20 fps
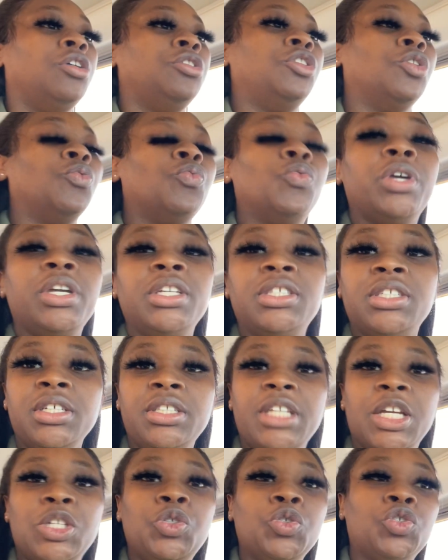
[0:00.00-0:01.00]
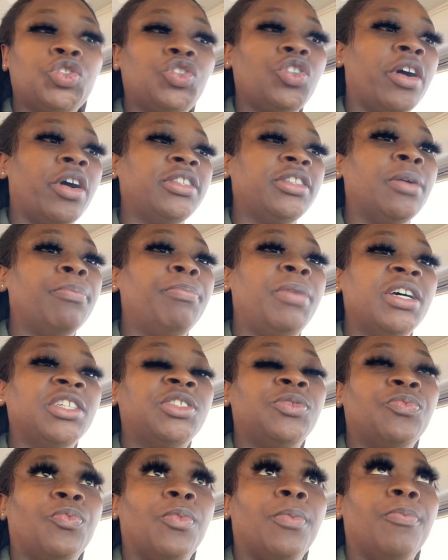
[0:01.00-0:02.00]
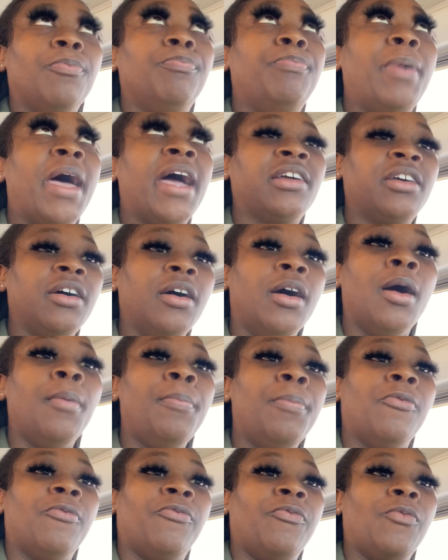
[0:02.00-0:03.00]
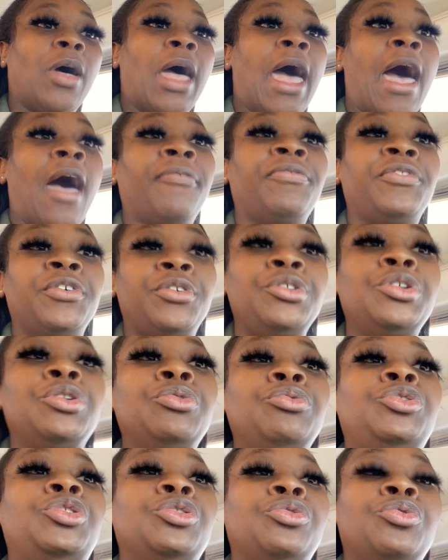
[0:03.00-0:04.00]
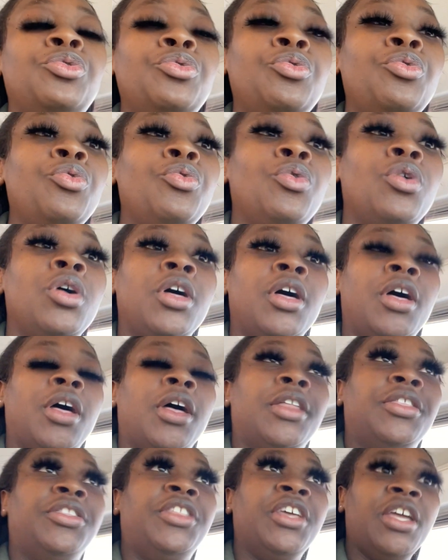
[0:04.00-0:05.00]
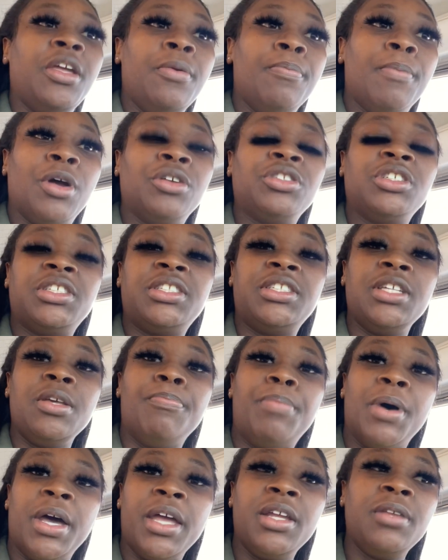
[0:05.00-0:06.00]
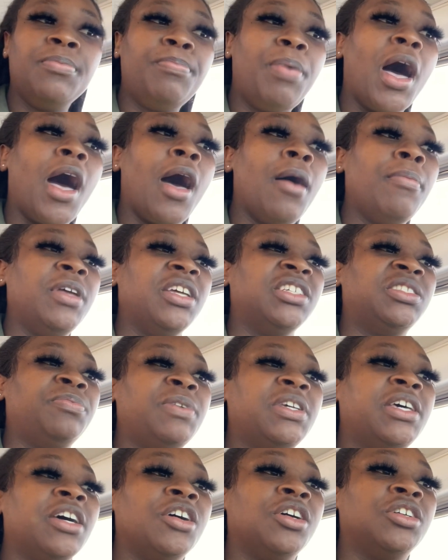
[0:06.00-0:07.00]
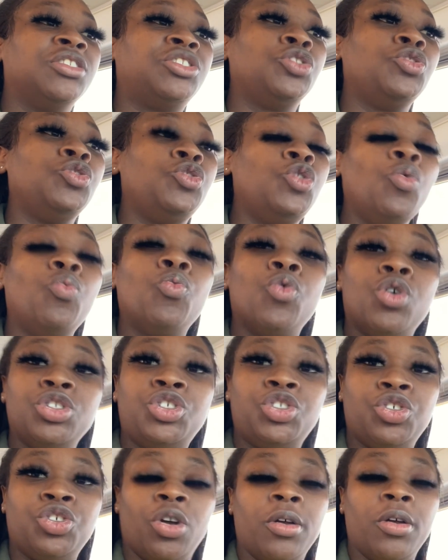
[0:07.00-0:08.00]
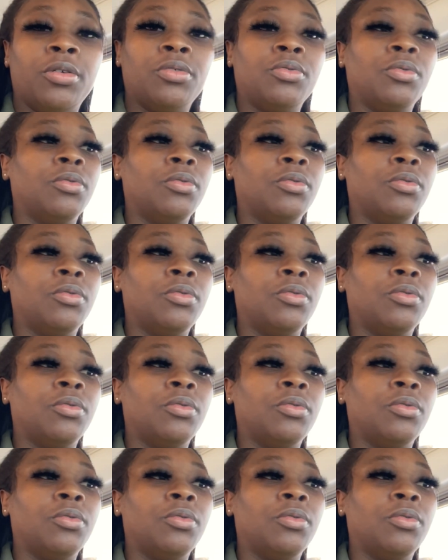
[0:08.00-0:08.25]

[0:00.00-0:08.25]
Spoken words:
The reason that you start the bus back up after you do the emergency button pop is because you want your